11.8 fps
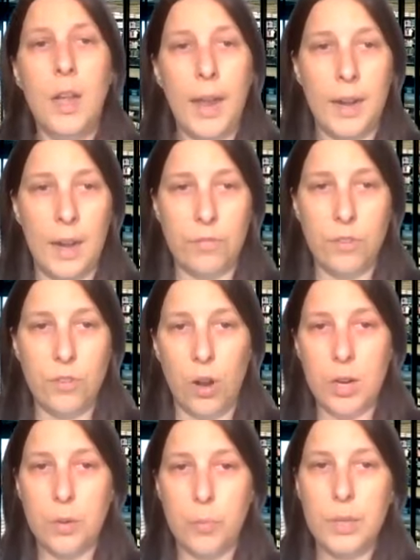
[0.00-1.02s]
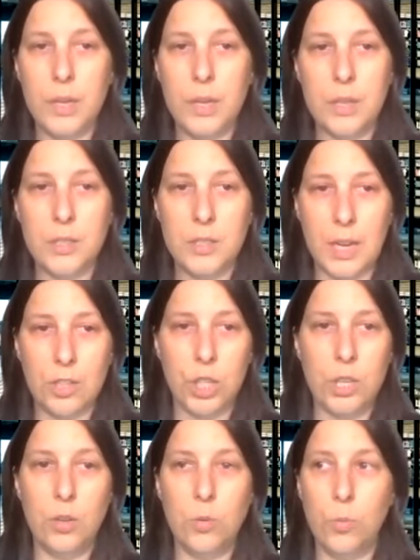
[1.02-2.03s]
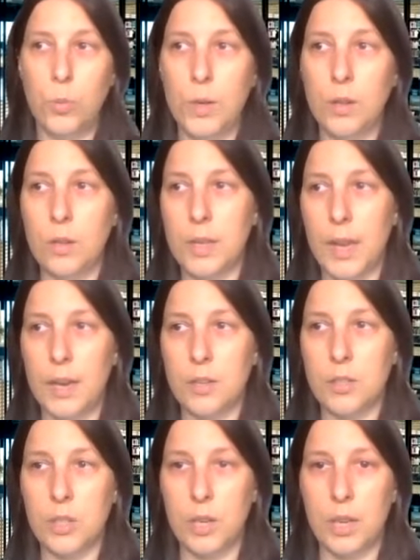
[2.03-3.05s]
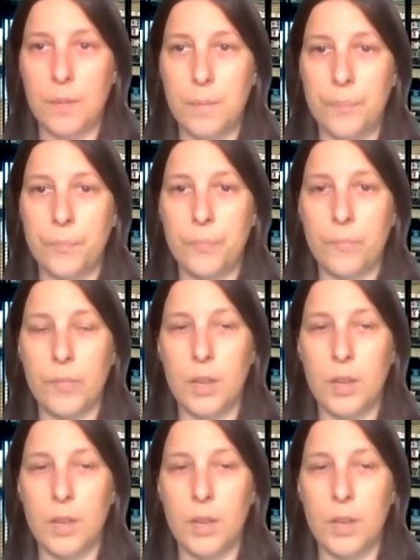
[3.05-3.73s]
and have not completed a section, you will get a